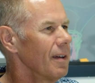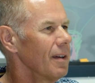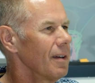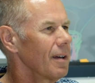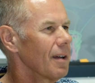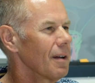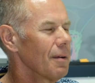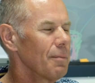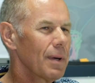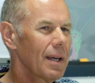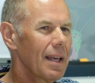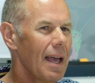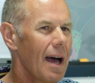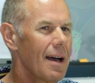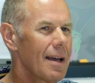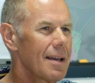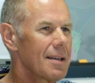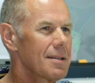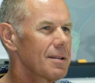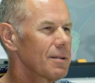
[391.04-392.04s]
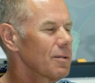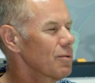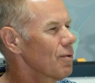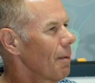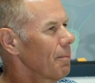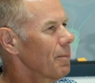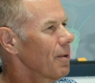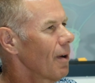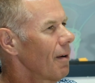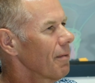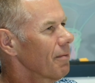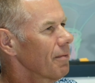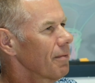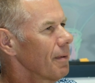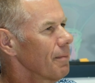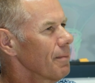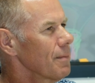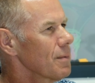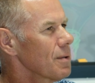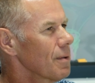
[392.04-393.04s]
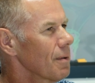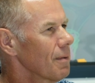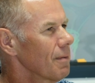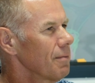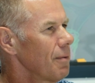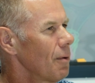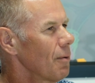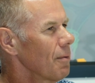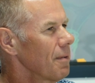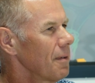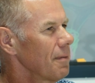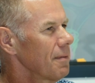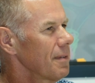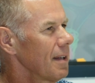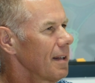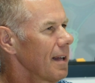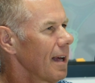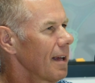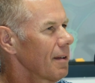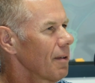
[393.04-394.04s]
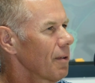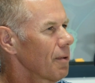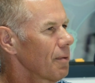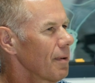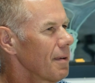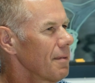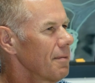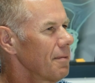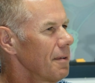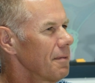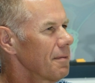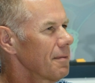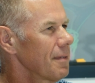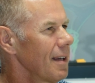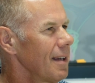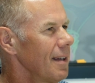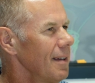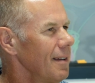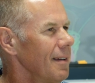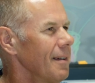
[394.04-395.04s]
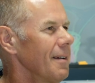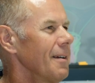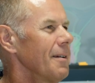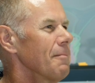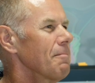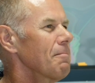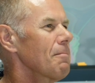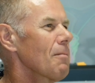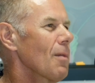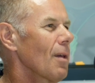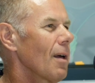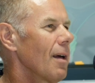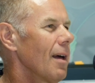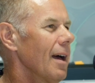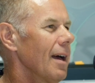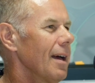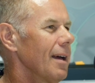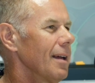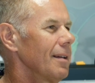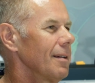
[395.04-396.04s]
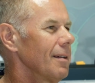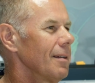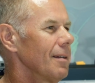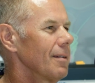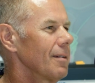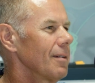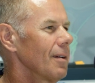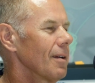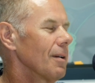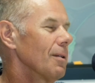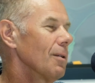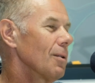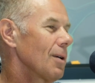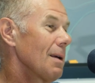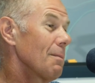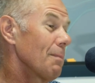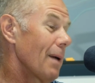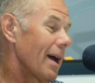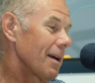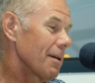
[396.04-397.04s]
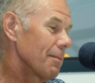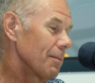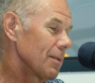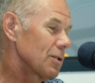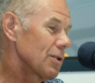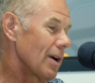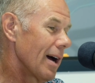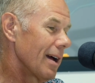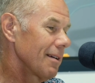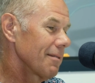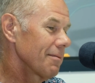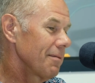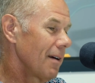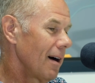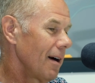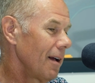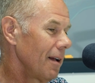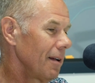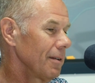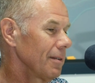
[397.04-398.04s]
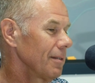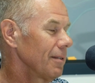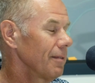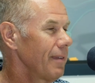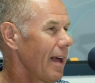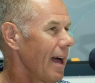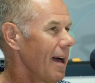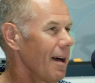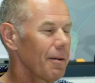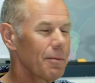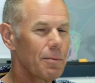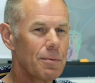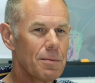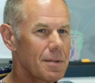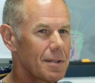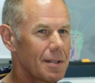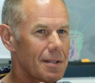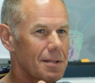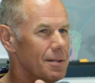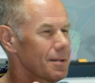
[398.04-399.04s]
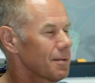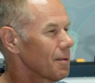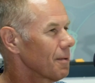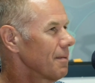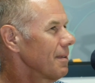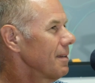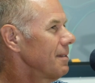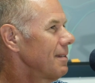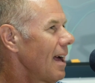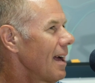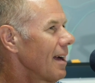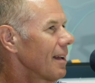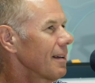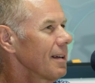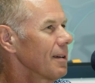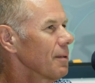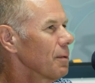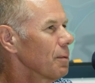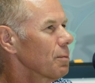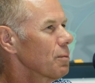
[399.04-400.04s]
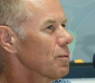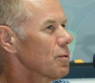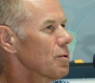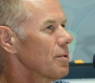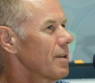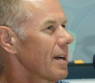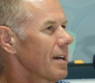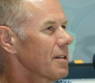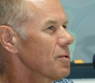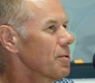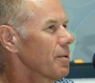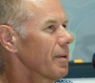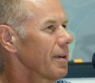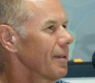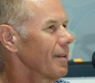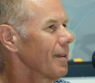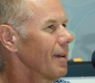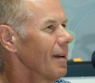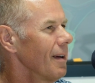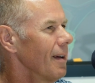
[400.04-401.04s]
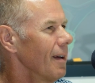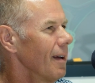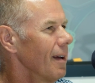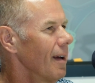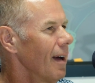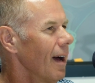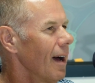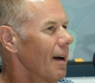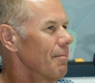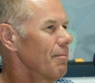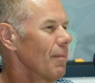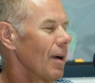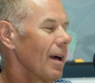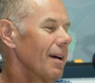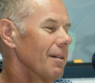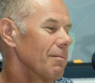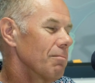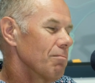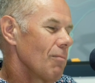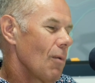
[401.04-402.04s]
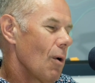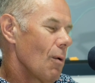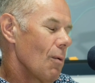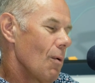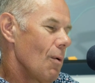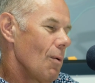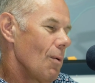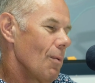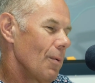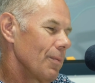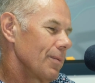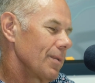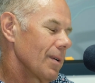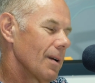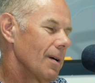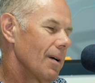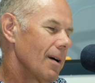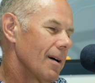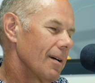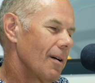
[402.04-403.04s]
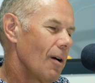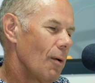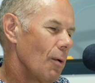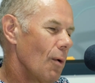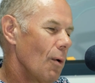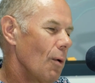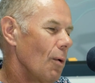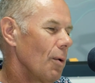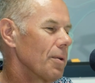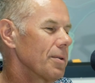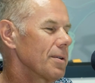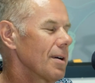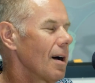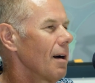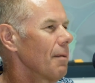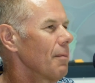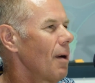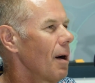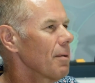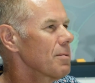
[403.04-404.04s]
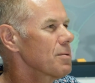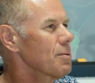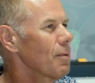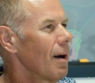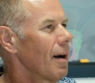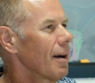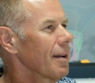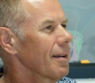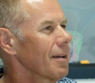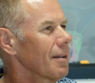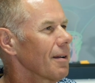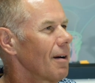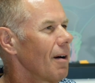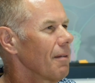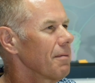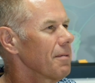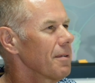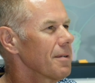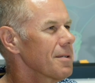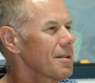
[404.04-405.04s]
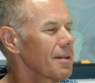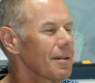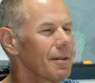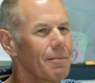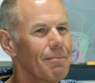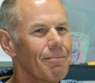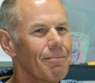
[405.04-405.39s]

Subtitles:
McKay's had dropped off from sort of 450 down to 350. And, looking back at my training file now, it was just sort of a downhill trajectory. And, all the time I was writing it off as a